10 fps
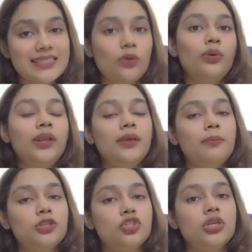
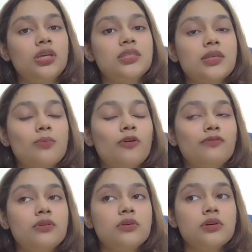CUET-PG, some
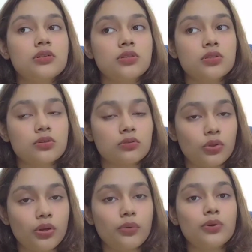of the
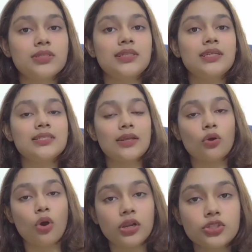universities and
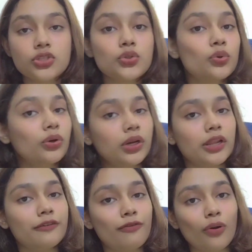colleges don't
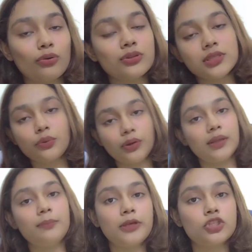really follow
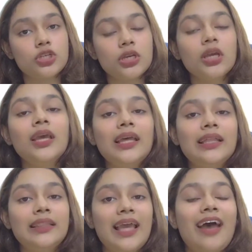CUET-PG.
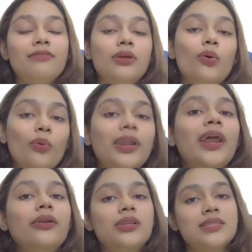They have their own
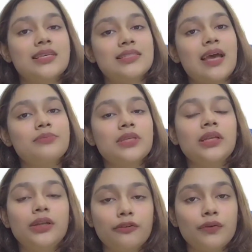entrance exams and
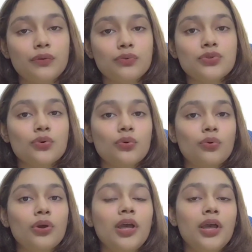interviews,
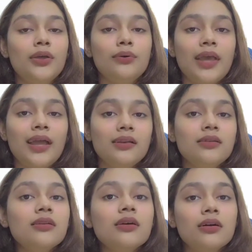so you
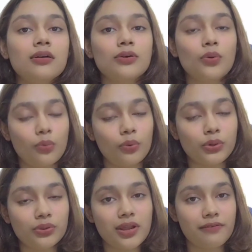can go
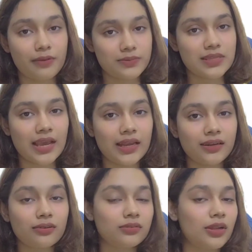to their
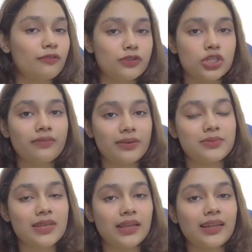website, their official
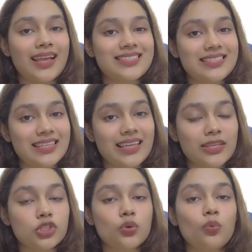website, and see
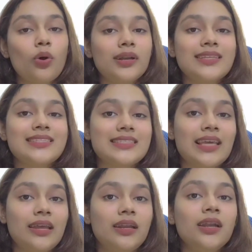as to what is
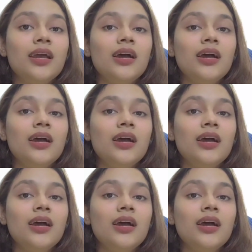their